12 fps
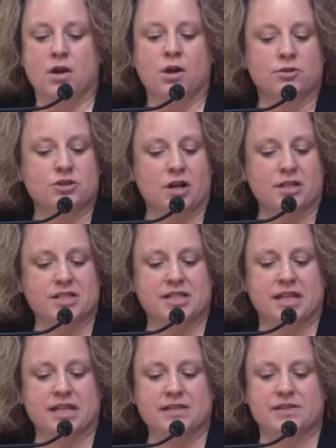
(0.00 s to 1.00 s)
Her talk
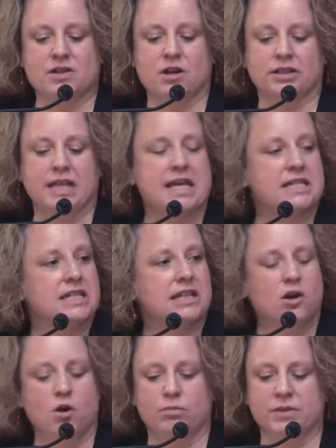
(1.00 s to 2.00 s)
today is called
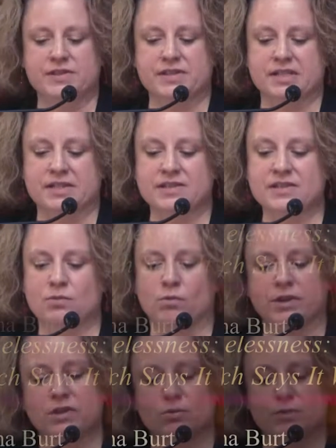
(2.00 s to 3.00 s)
Ending Homelessness, What the